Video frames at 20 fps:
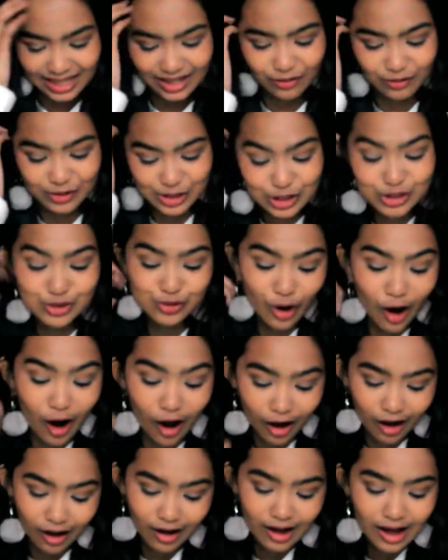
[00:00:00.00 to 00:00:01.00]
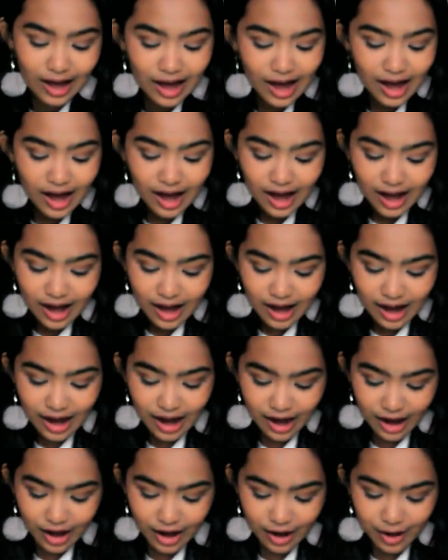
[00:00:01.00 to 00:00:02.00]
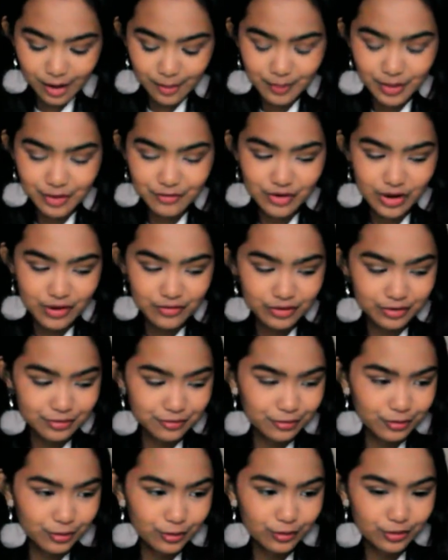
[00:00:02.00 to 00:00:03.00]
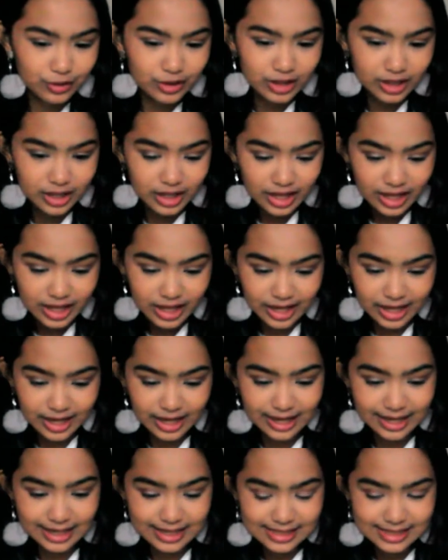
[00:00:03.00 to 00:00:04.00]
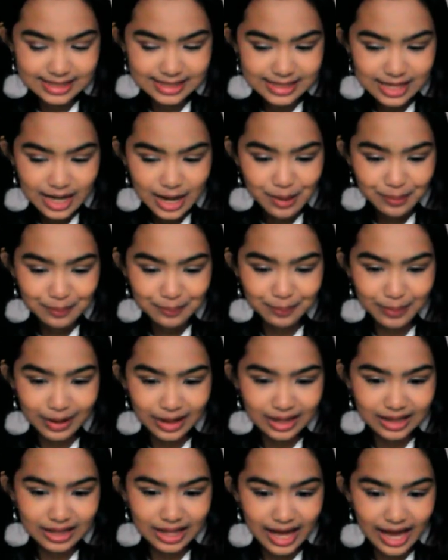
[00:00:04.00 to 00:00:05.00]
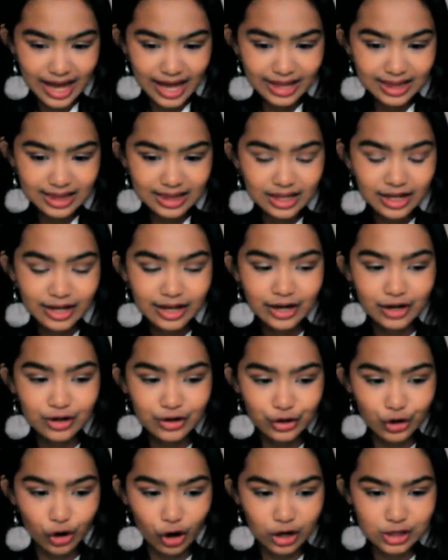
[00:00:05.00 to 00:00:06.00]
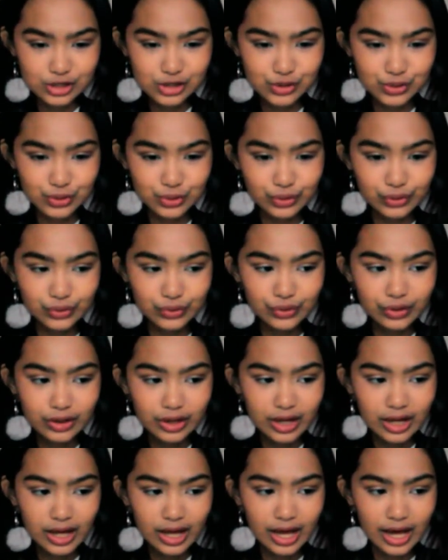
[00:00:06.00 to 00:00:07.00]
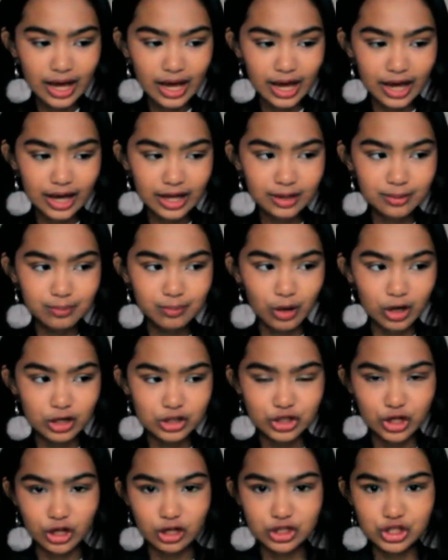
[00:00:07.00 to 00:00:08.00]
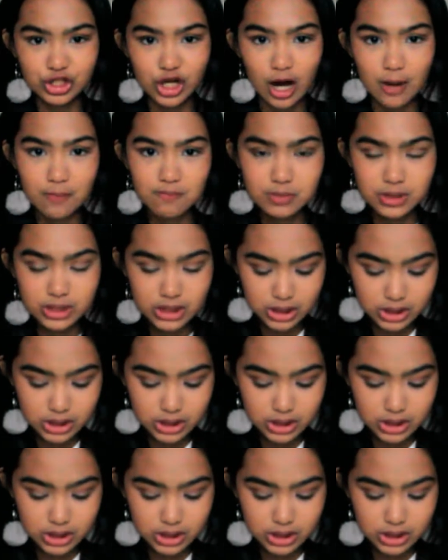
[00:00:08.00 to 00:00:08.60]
which is wrong. My favorite food is bagnet, raw soup, and bonbon chops.